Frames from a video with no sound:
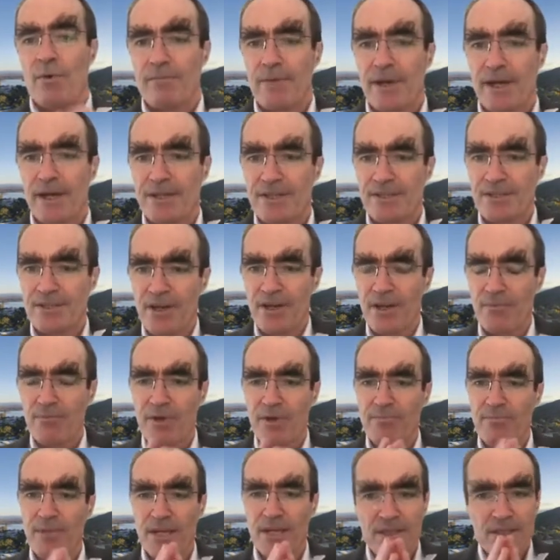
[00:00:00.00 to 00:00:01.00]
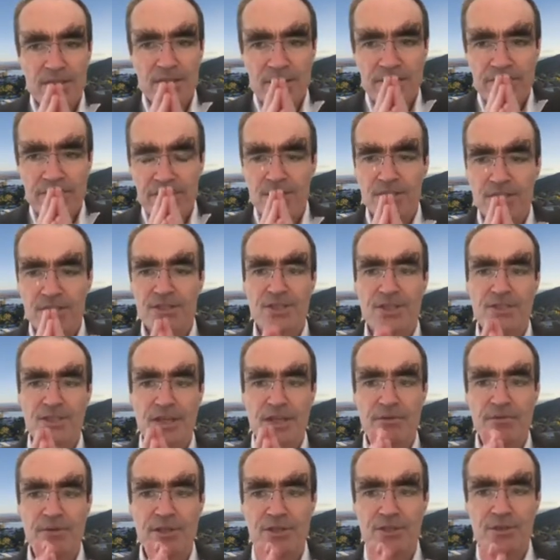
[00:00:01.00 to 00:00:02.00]
At a time when many universities
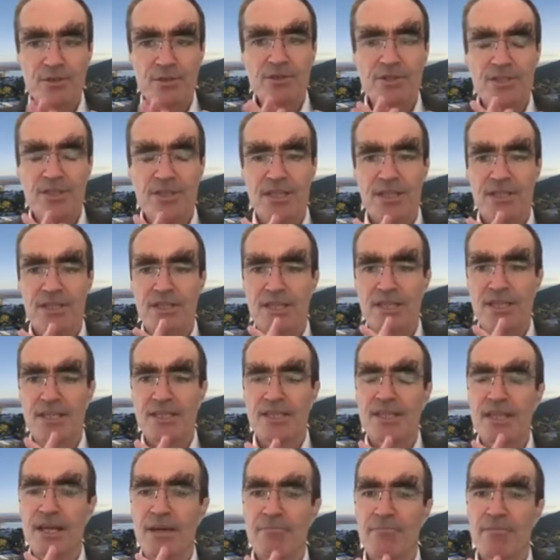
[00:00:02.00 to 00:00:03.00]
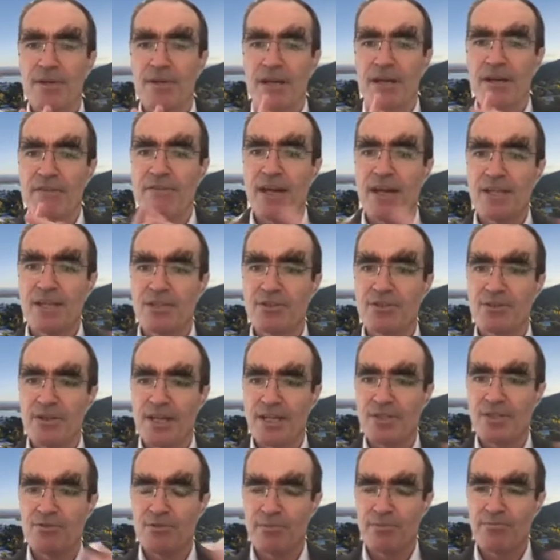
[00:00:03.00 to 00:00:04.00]
are reducing the number of
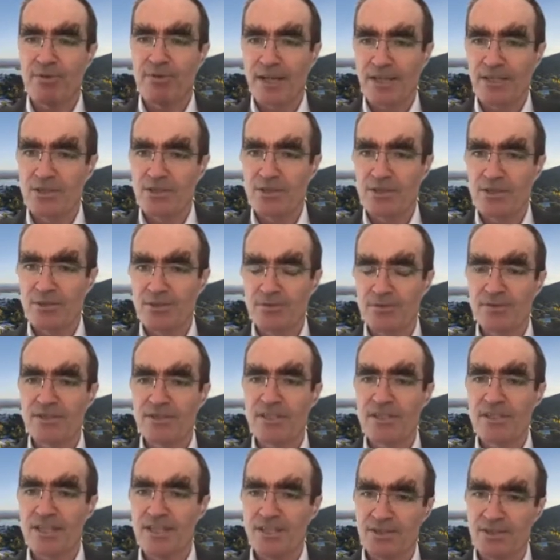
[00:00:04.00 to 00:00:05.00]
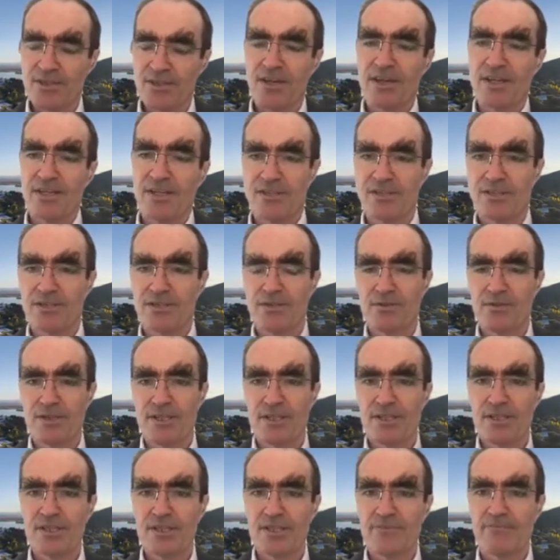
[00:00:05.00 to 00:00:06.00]
undergraduate practicals in science
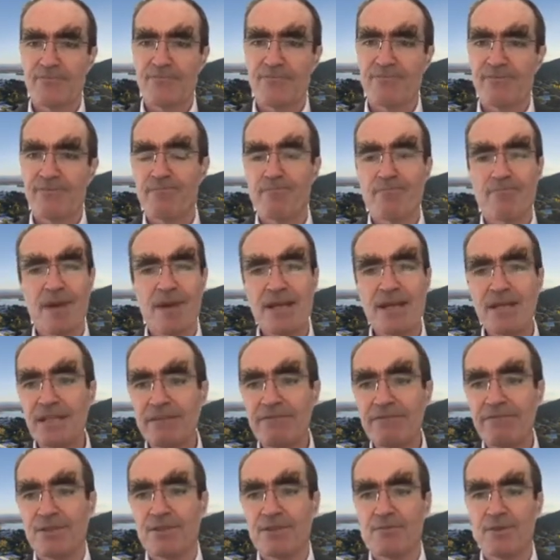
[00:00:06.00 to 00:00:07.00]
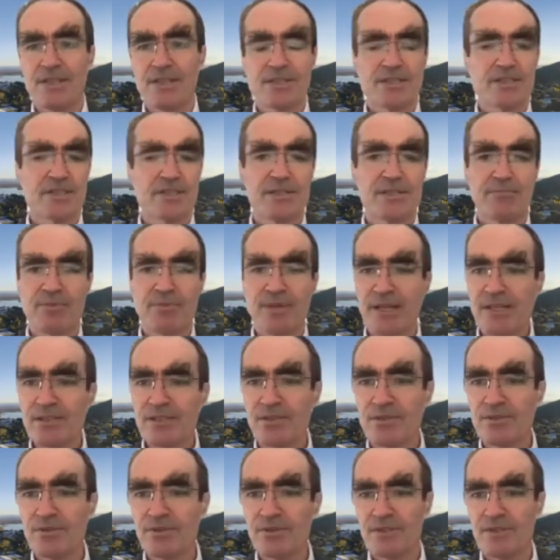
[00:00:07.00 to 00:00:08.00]
degrees, mainly for the reason that
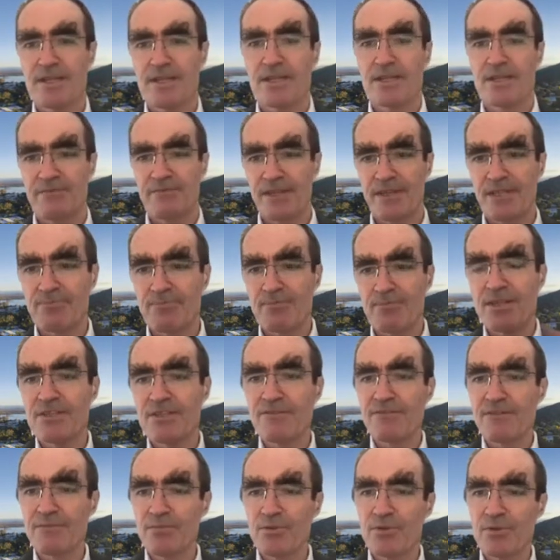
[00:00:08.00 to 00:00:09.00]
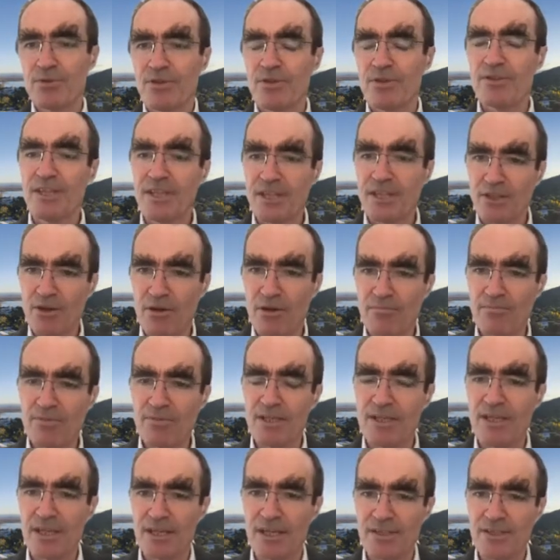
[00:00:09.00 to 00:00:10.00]
practicals are expensive to put on, they're
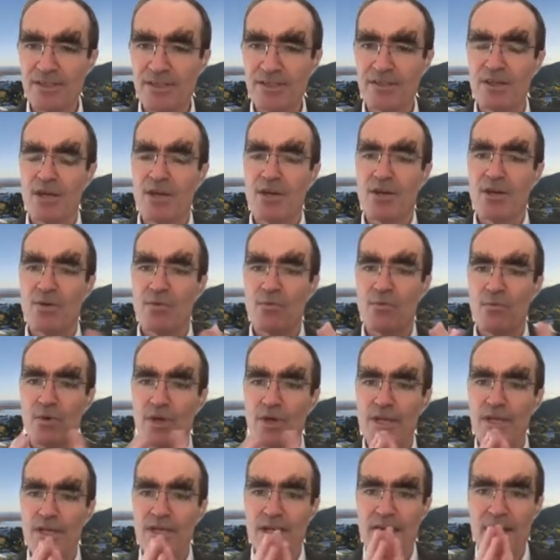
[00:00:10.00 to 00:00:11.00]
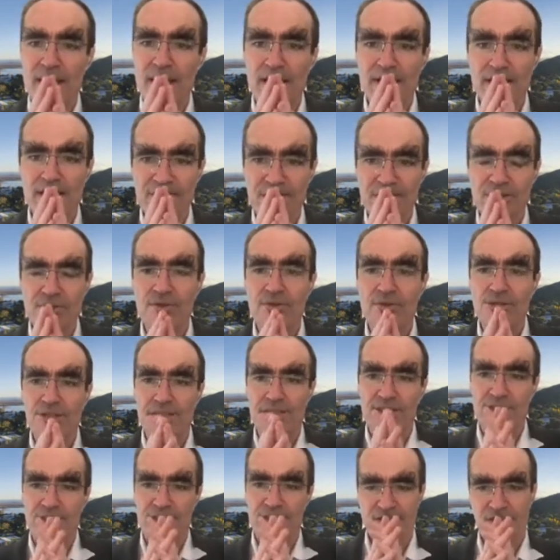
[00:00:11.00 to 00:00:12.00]
complicated, we are ensuring
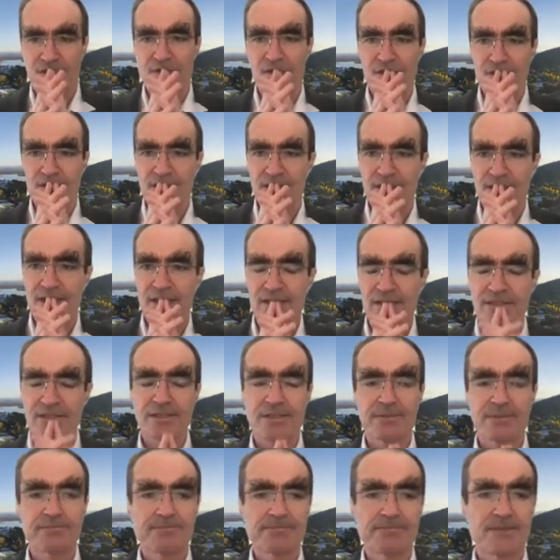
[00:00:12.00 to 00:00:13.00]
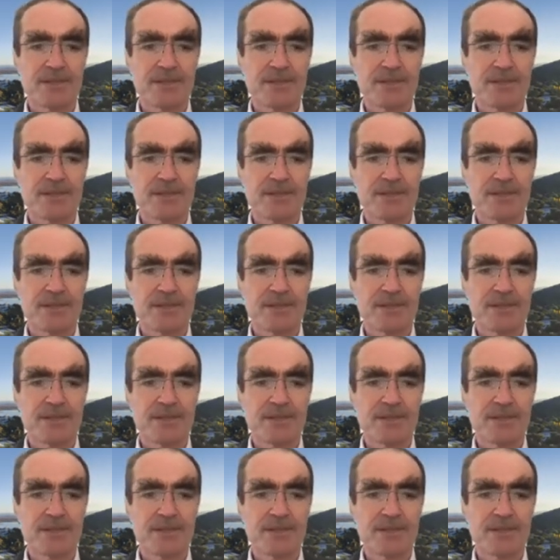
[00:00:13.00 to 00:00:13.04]
that that's not the case.